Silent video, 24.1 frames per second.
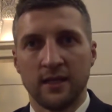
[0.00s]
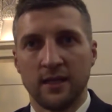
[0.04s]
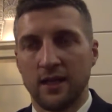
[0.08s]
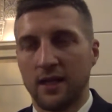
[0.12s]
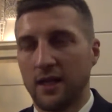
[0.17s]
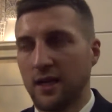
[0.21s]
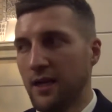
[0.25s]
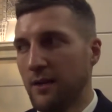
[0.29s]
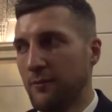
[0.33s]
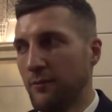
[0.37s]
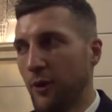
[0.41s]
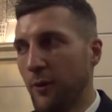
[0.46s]

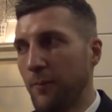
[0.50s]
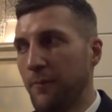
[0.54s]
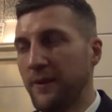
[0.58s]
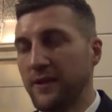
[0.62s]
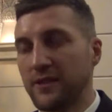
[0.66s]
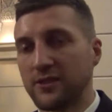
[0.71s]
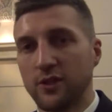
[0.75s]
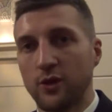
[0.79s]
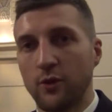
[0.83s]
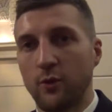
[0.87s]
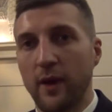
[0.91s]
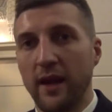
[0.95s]
Um, up
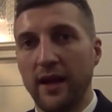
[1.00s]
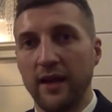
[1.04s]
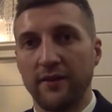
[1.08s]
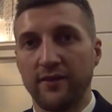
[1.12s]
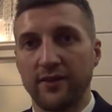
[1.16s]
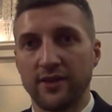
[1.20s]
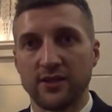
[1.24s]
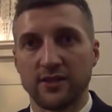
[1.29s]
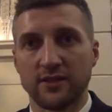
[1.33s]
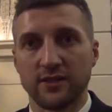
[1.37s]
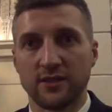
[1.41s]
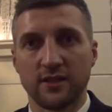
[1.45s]
his new weight
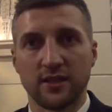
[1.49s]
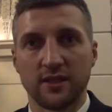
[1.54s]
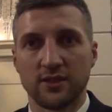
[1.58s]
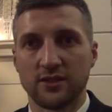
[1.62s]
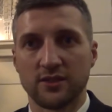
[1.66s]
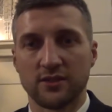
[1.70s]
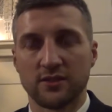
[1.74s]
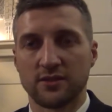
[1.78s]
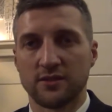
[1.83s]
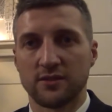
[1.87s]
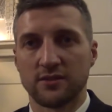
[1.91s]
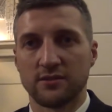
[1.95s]
division. I
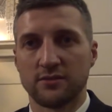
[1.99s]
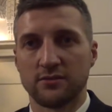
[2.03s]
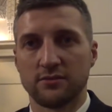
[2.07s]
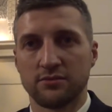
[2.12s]
just,